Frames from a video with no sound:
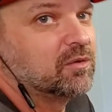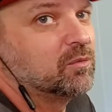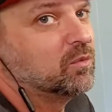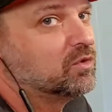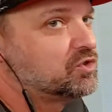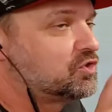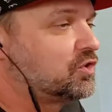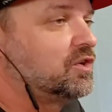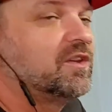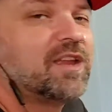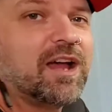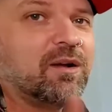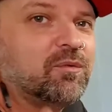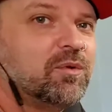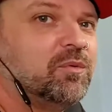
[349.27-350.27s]
And we'll show you
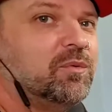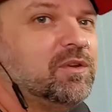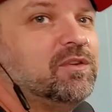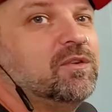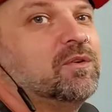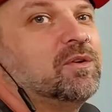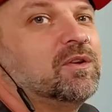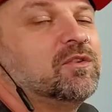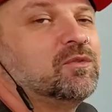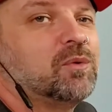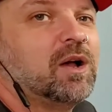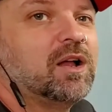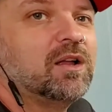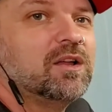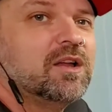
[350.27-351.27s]
that when we do it as
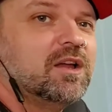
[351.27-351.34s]
well.